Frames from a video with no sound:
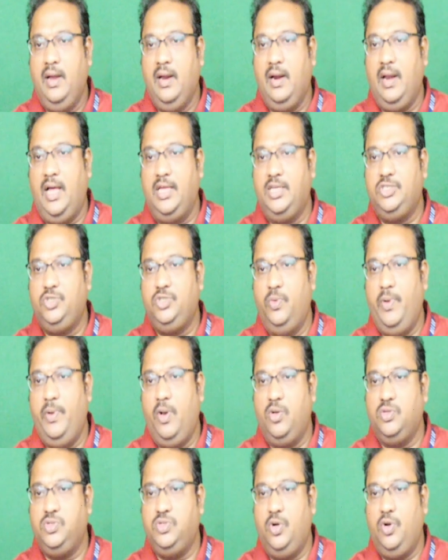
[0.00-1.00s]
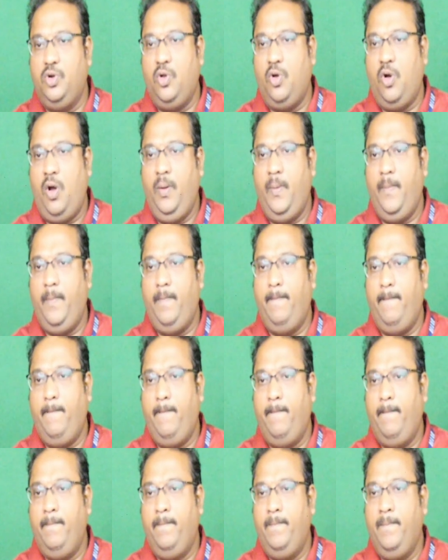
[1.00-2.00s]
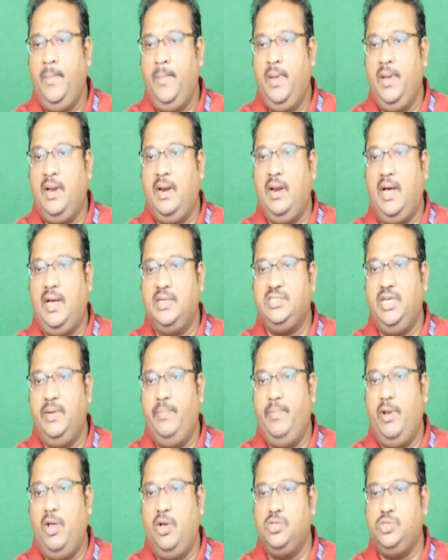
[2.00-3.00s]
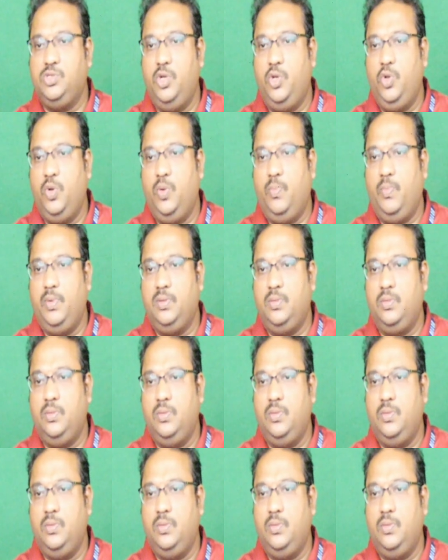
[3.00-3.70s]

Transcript: class 2 belongs to dog, class 3 belongs to human.